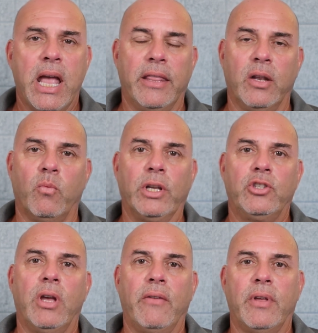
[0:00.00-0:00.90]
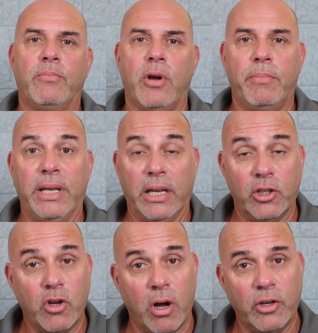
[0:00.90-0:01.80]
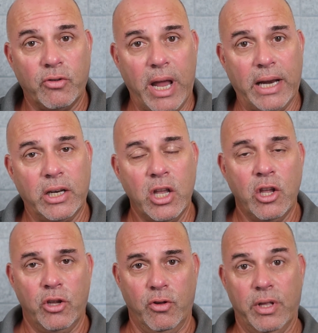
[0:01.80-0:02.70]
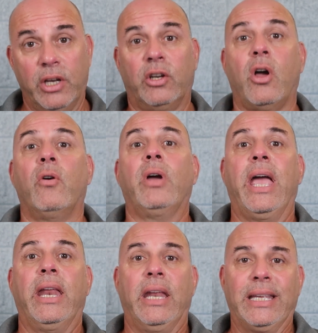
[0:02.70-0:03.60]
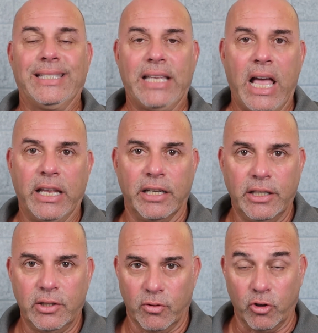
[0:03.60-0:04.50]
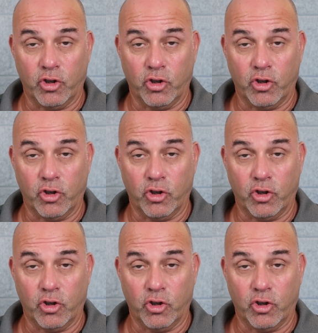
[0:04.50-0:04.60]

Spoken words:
and then once you have that property under contract, you then go and assign it or